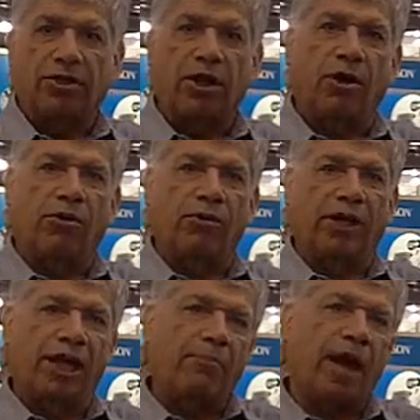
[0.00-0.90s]
So
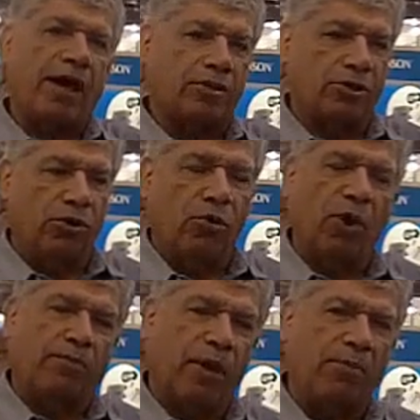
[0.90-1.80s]
getting back to
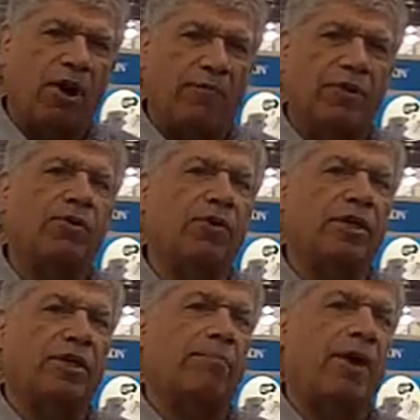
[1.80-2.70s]
what people have been doing
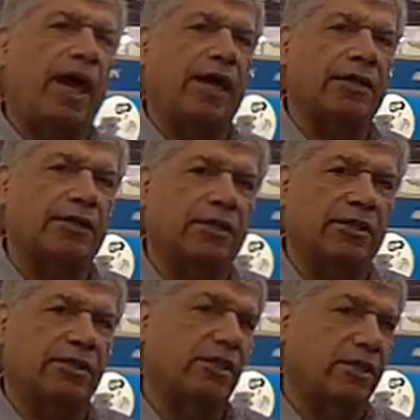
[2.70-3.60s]
in the past,
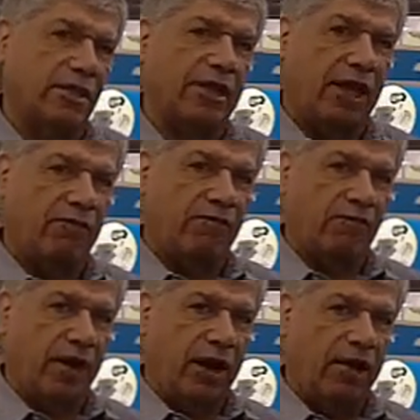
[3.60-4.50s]
since this is
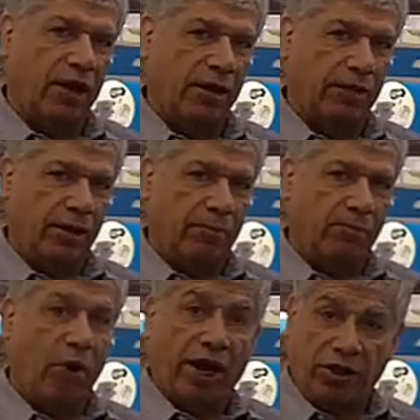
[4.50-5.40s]
a
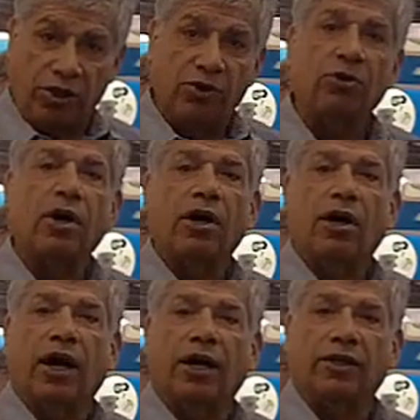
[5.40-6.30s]
brand new,
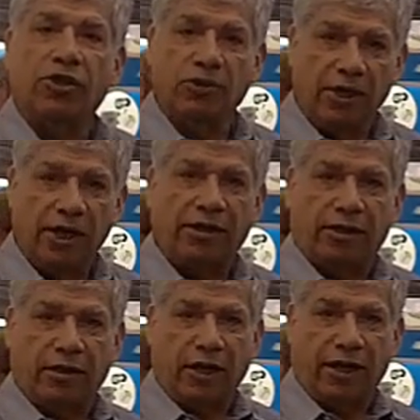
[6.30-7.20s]
unique
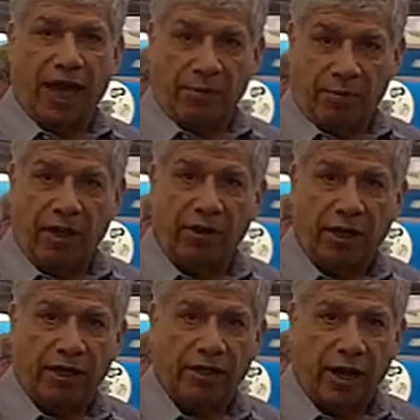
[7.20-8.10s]

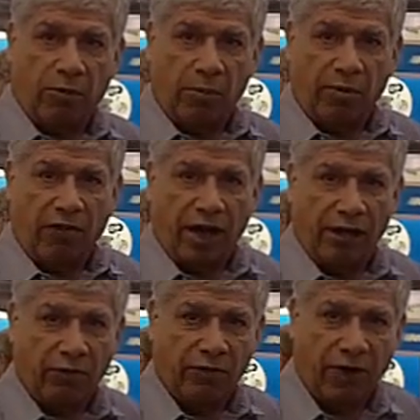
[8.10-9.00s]
capability that we're
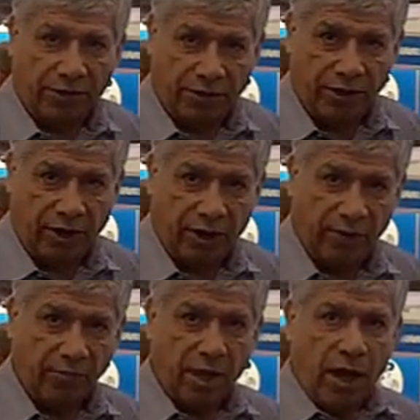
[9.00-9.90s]
providing with VectorStar,